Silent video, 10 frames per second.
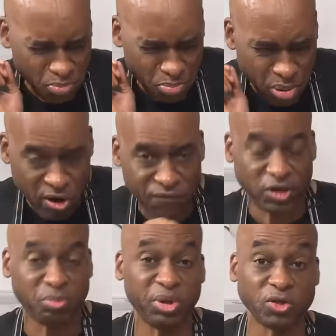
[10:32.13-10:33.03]

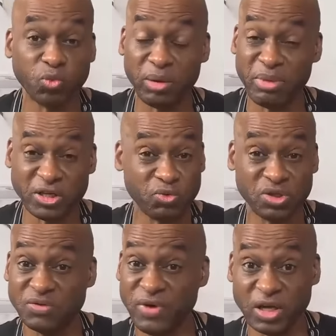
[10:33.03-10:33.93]
perfect because when it mixes with
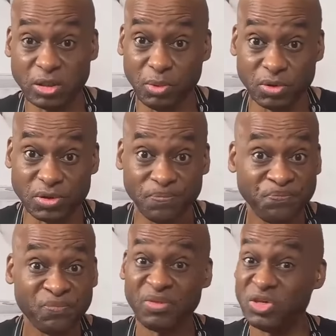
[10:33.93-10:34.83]
these vegetables,
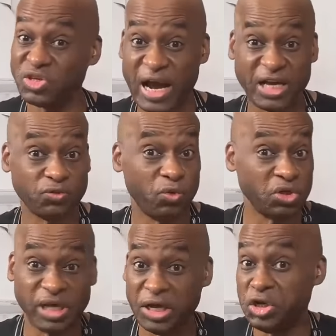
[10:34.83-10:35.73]
this casserole is
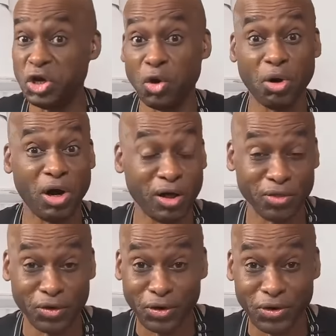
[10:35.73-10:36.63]
like no
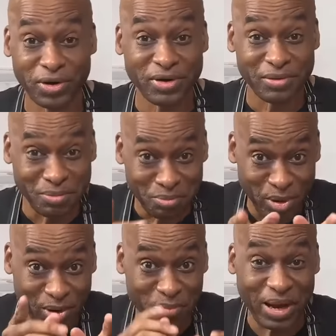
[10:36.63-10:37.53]
other. Be
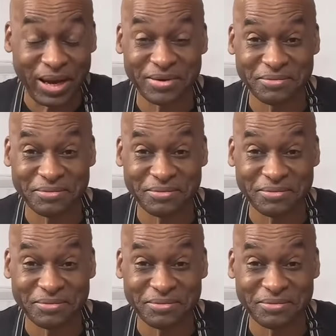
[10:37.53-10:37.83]
right back.